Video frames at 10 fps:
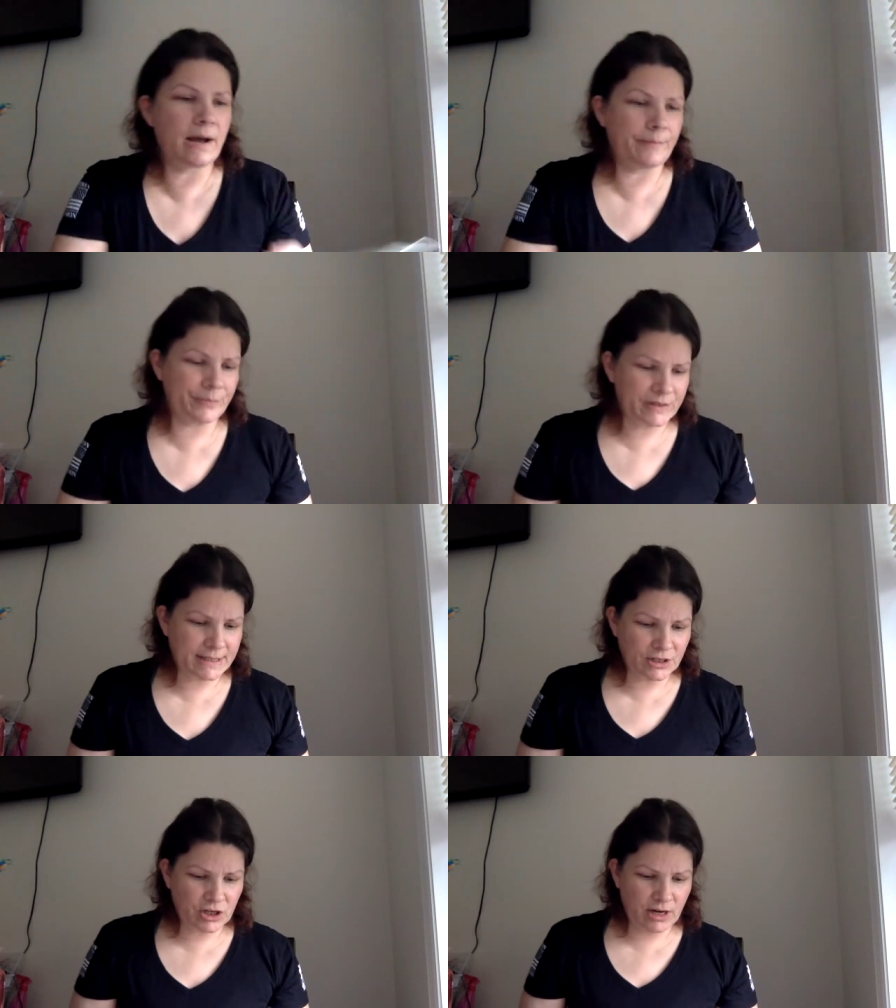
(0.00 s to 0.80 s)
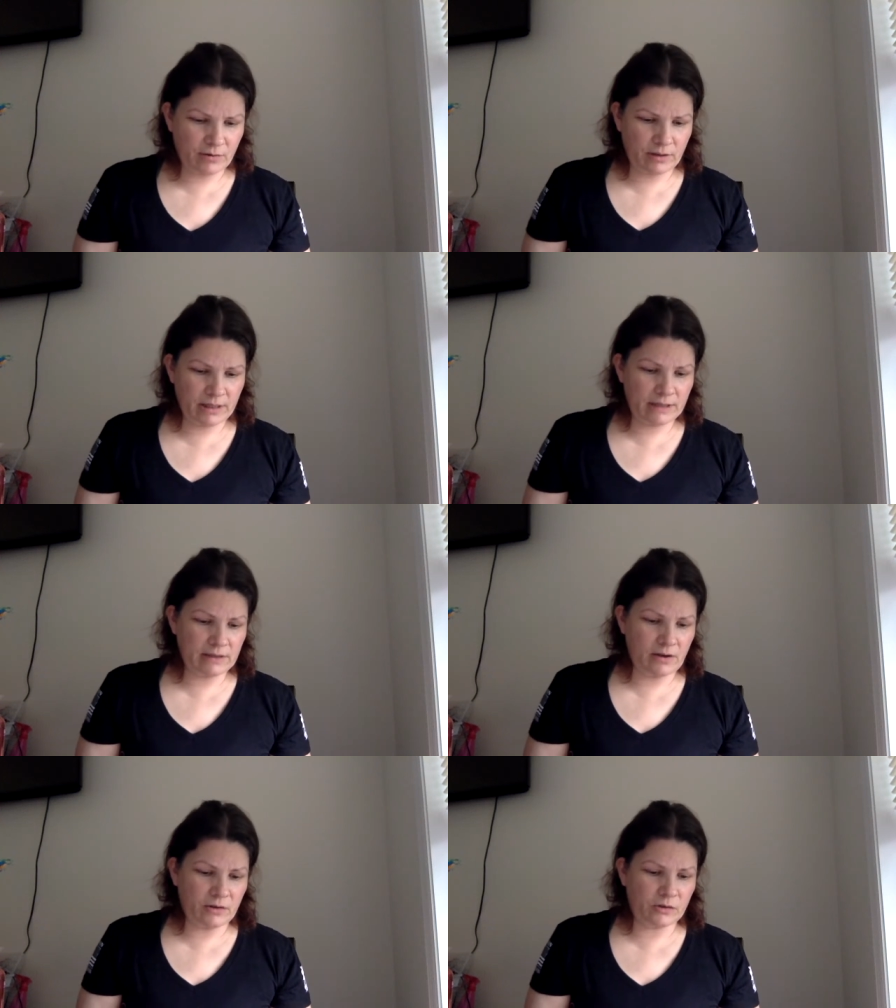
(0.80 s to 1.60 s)
stitch count on this
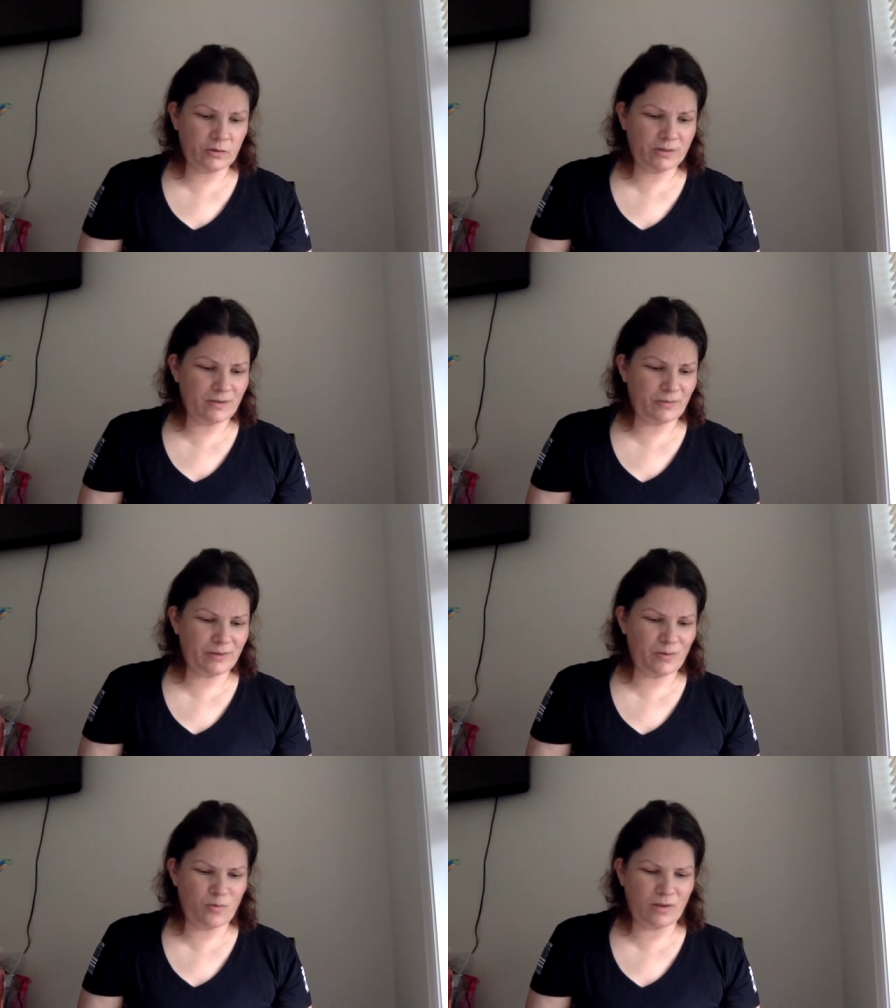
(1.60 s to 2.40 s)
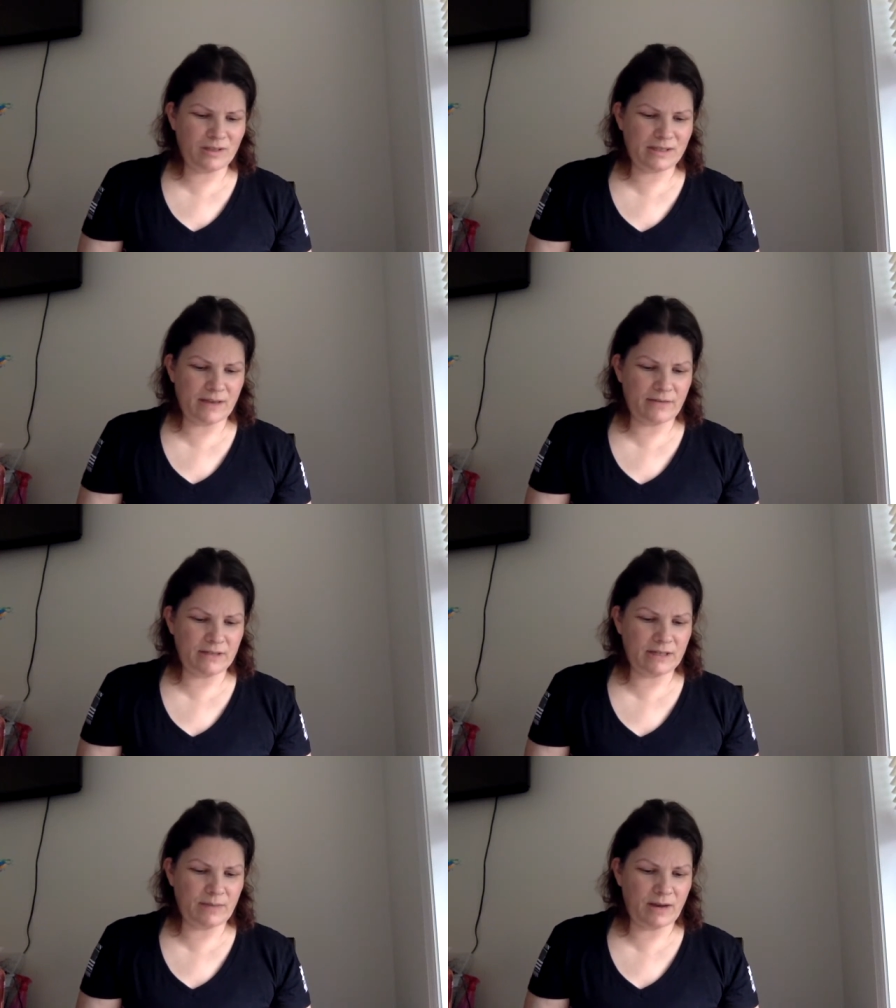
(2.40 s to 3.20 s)
also is only
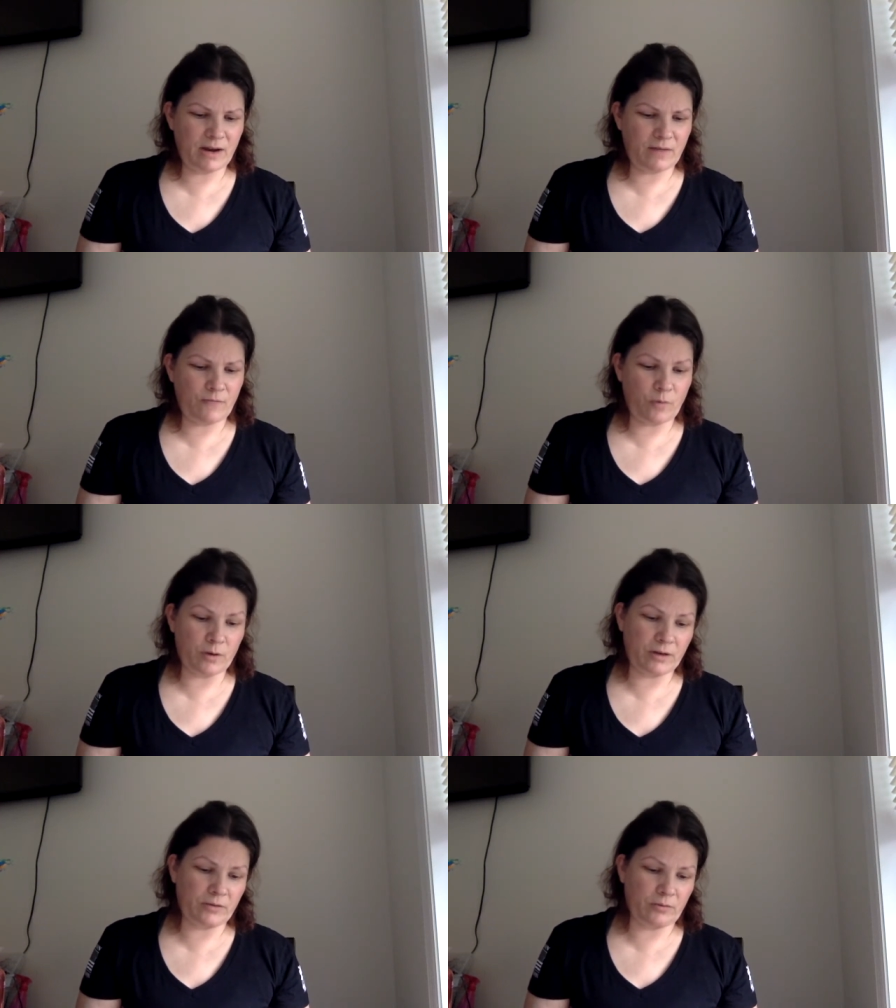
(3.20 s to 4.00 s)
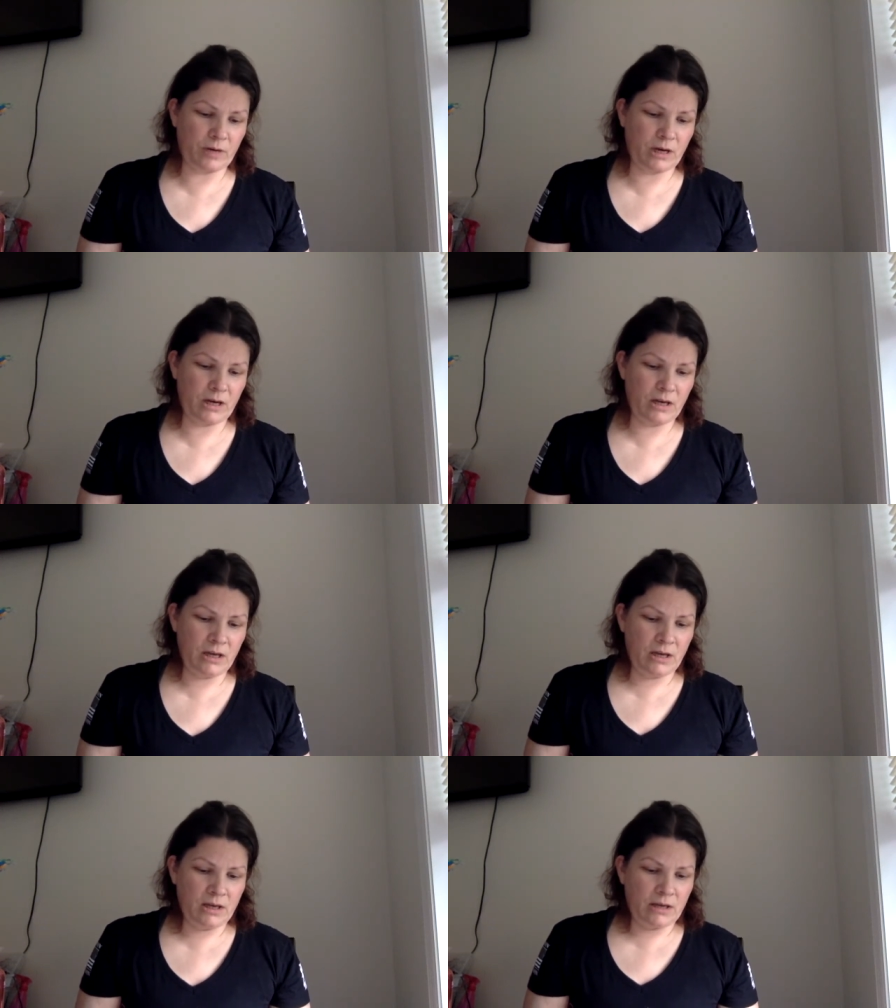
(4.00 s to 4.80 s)
170 by 43.
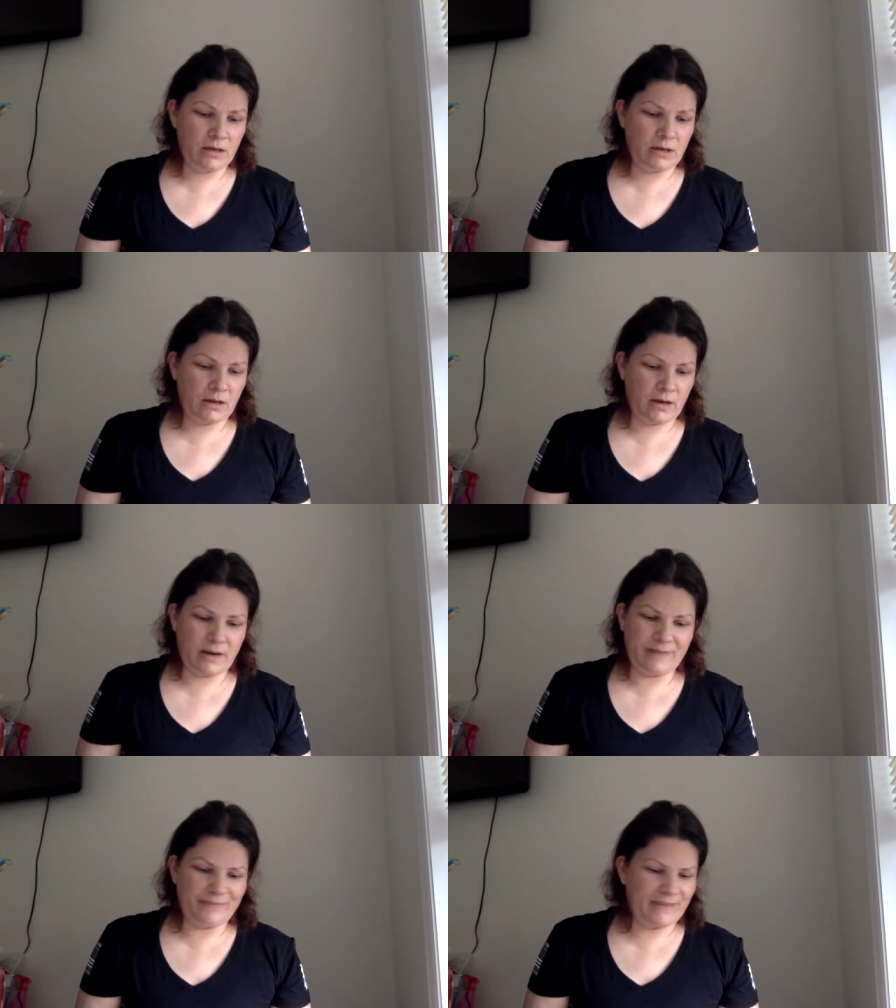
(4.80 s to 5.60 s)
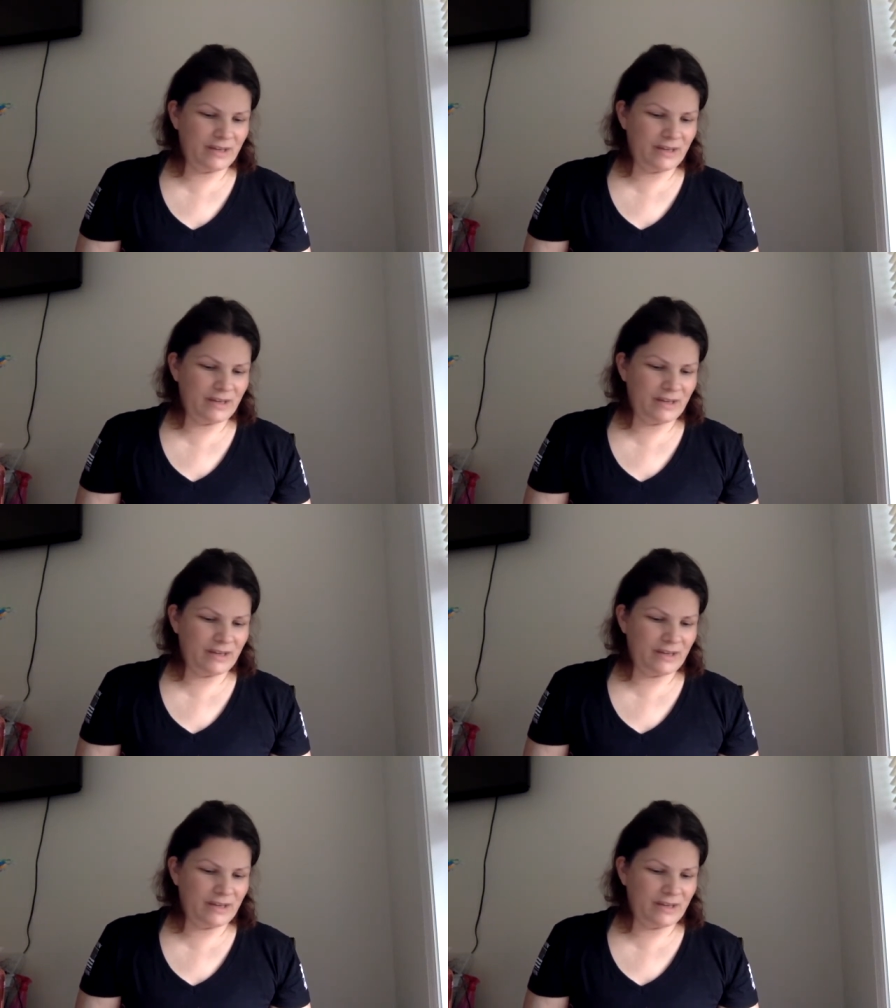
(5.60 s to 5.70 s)
I